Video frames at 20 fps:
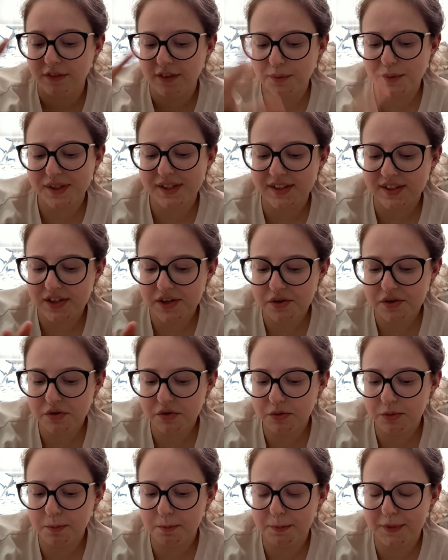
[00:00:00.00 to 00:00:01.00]
There was
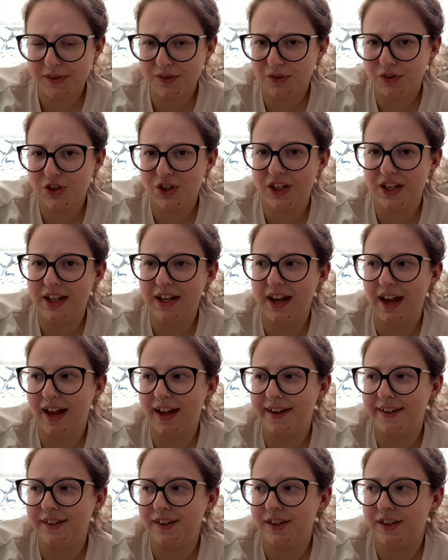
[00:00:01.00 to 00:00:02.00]
still misogyny
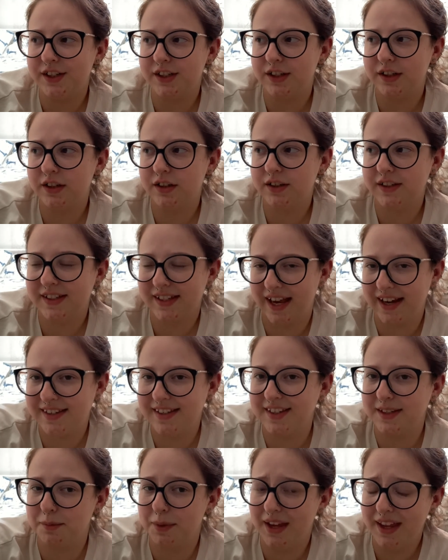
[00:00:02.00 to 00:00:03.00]
and
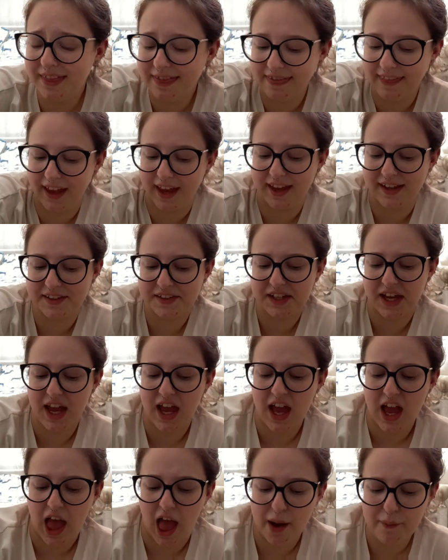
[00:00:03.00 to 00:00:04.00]
sexism in this,
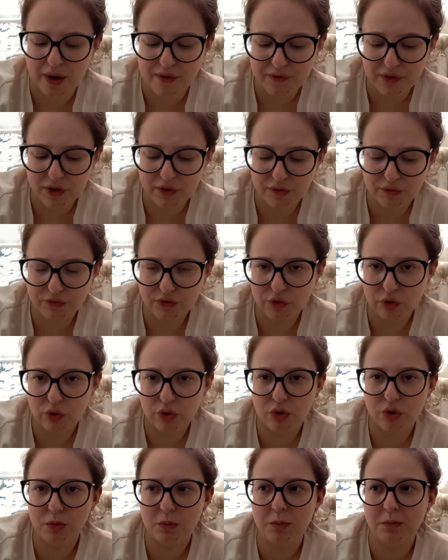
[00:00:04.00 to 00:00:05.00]
however,
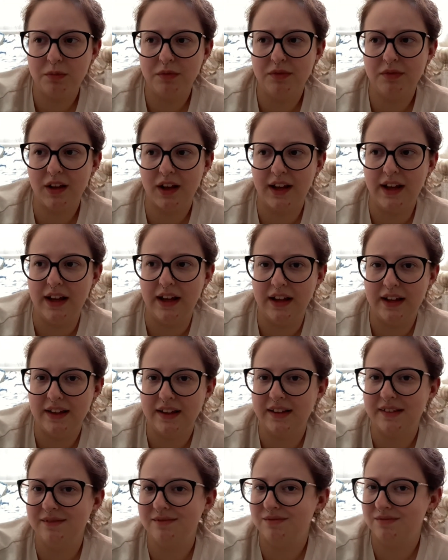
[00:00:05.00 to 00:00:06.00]
for like
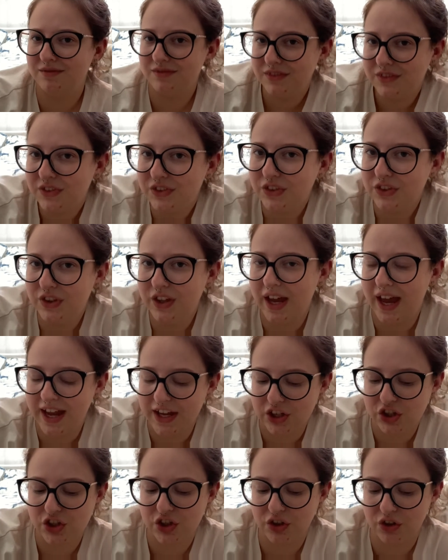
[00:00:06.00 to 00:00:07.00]
the
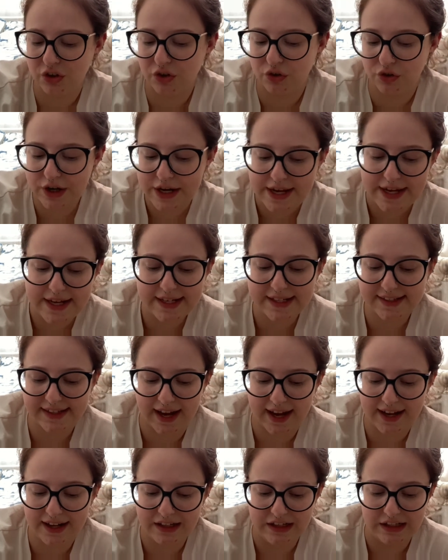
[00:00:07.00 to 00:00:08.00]
ancient Greeks
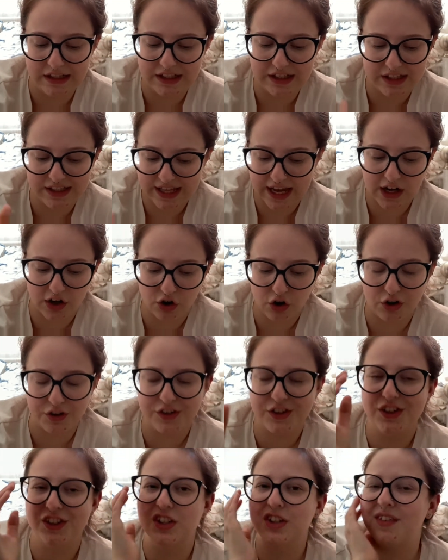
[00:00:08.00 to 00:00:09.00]
and their gods
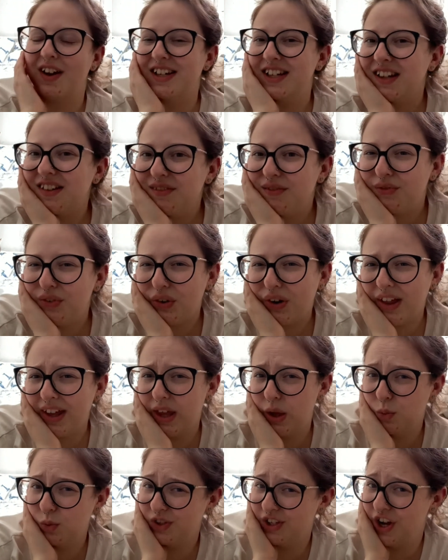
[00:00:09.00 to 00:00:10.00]
and stuff, I didn't feel like
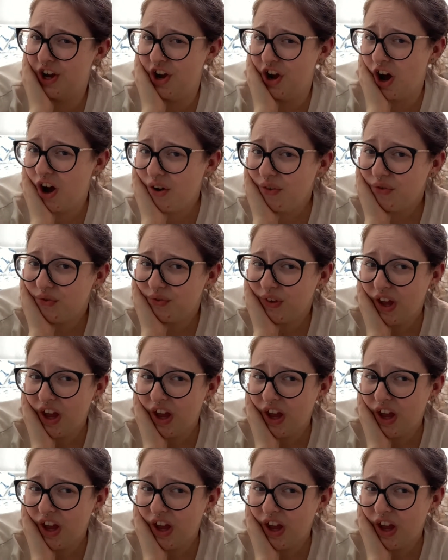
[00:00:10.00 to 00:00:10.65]
it was enough.